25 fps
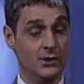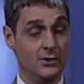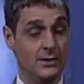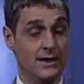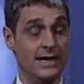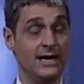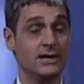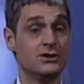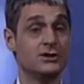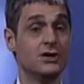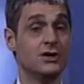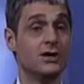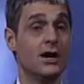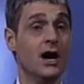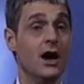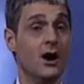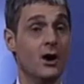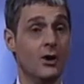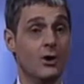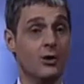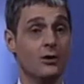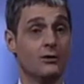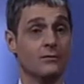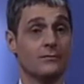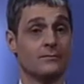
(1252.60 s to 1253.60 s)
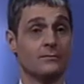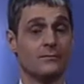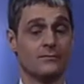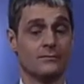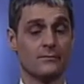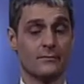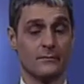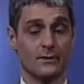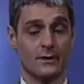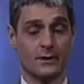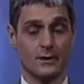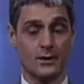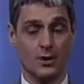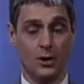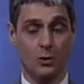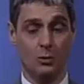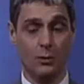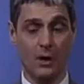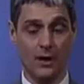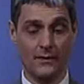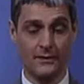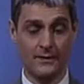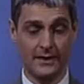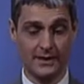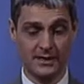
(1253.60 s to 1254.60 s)
you need to know
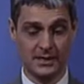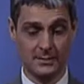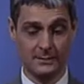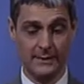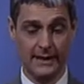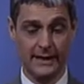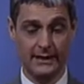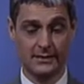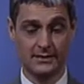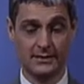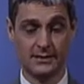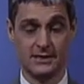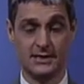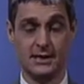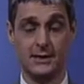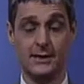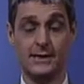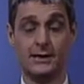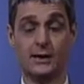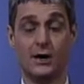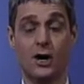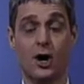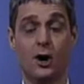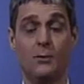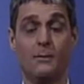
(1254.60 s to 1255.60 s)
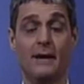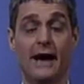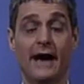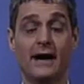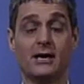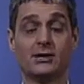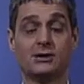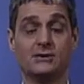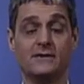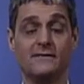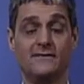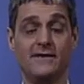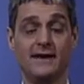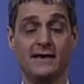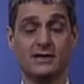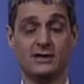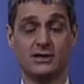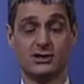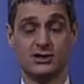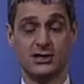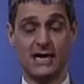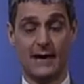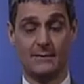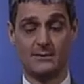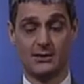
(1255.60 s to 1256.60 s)
what this means. You need to go back to
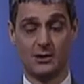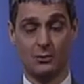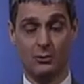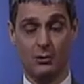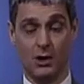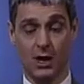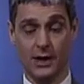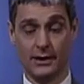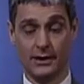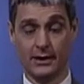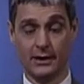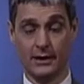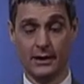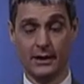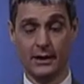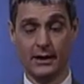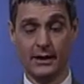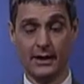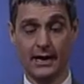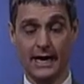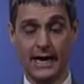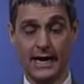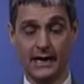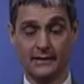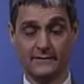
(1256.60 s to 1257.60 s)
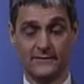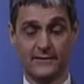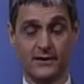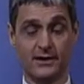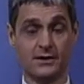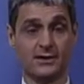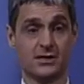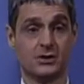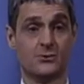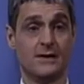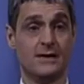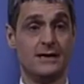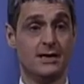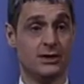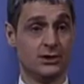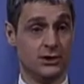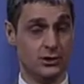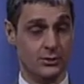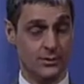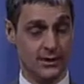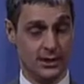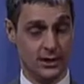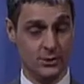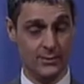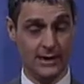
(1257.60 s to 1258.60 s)
Ephesians chapter 1 and verse
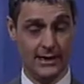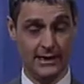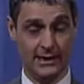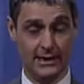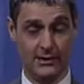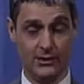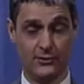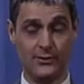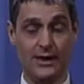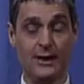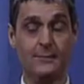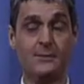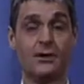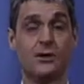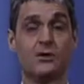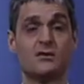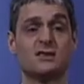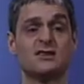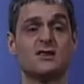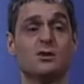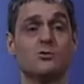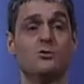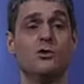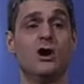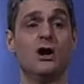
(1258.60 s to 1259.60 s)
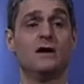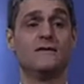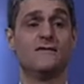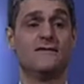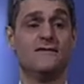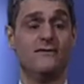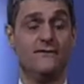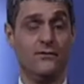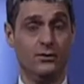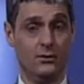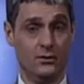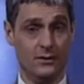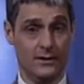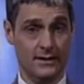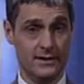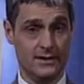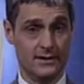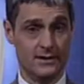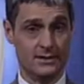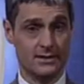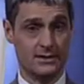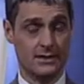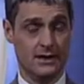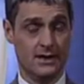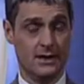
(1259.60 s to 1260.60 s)
22 and 23, because the word
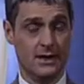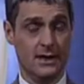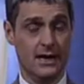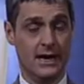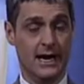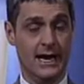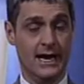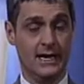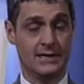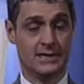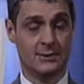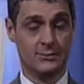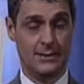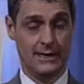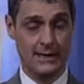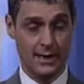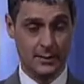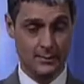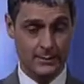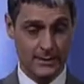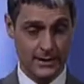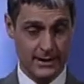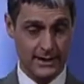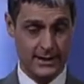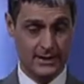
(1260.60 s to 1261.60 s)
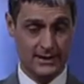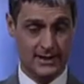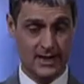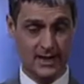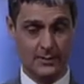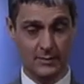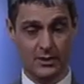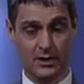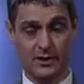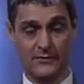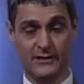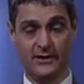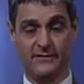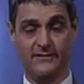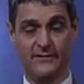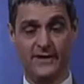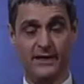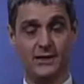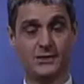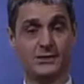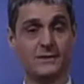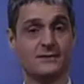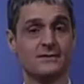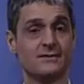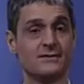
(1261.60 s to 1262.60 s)
fullness has already appeared in the book of
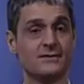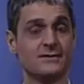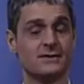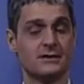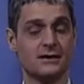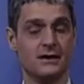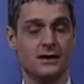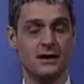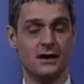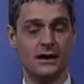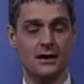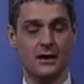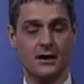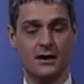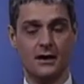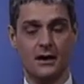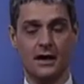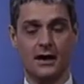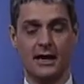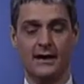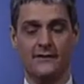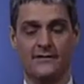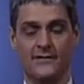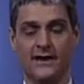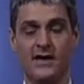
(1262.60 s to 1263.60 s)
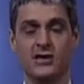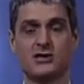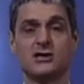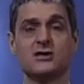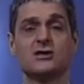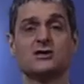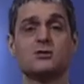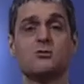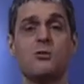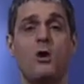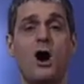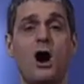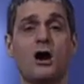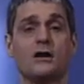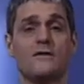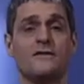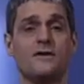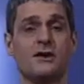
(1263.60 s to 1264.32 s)
Ephesians. Ephesians 1,